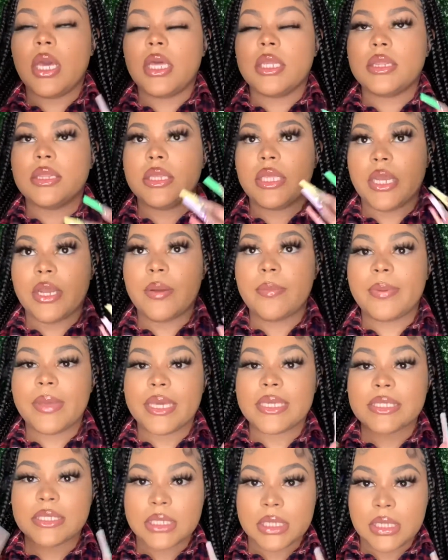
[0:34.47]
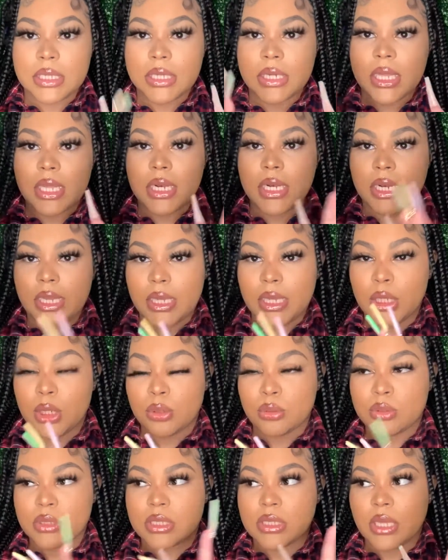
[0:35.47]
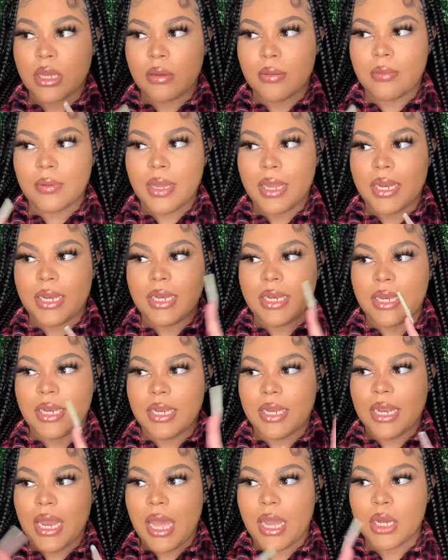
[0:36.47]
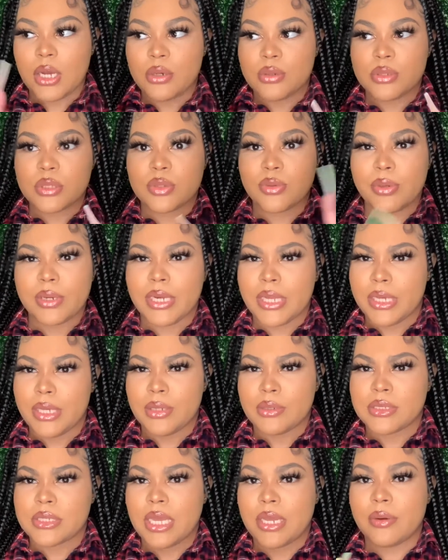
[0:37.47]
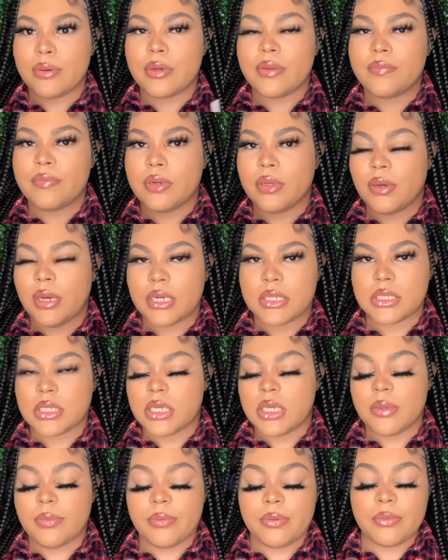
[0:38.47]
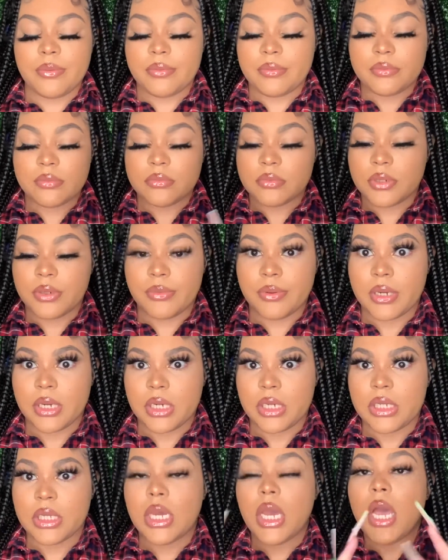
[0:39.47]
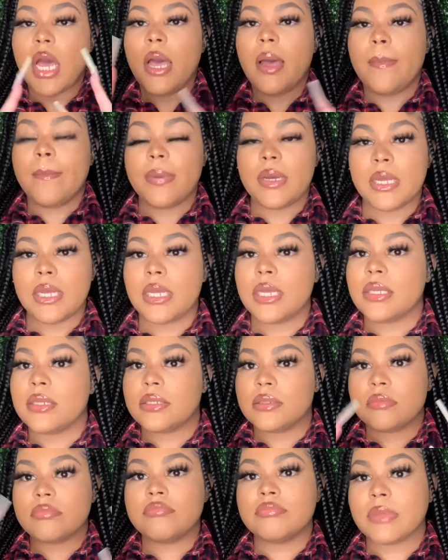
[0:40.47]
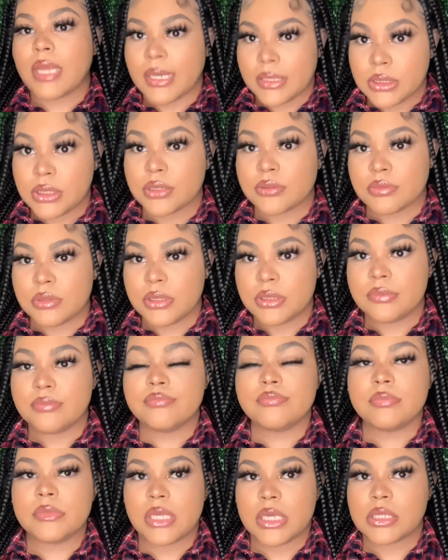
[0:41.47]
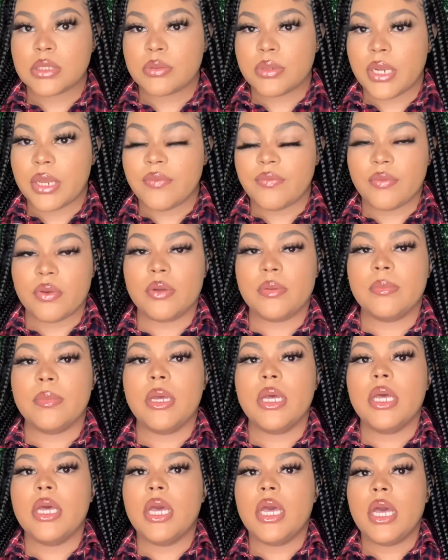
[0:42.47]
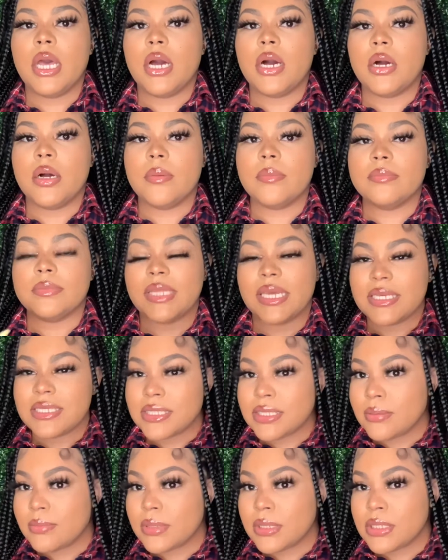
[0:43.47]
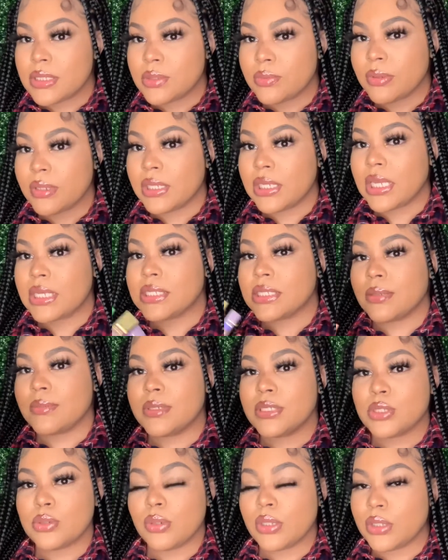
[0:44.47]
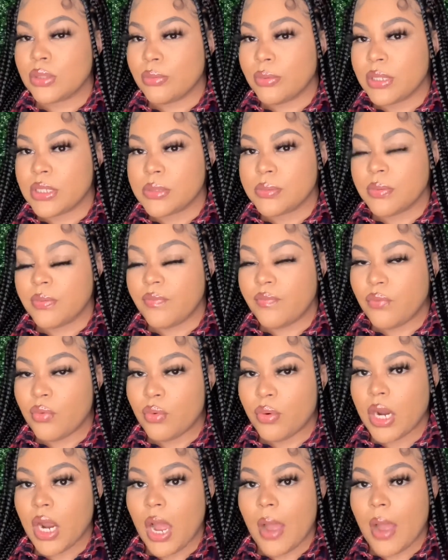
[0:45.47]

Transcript: They're based in Lagos. Lagos. I don't even know how to say it correctly, but Nigeria. That's where they from. They sent me this wig. They sent me 2 other wigs before.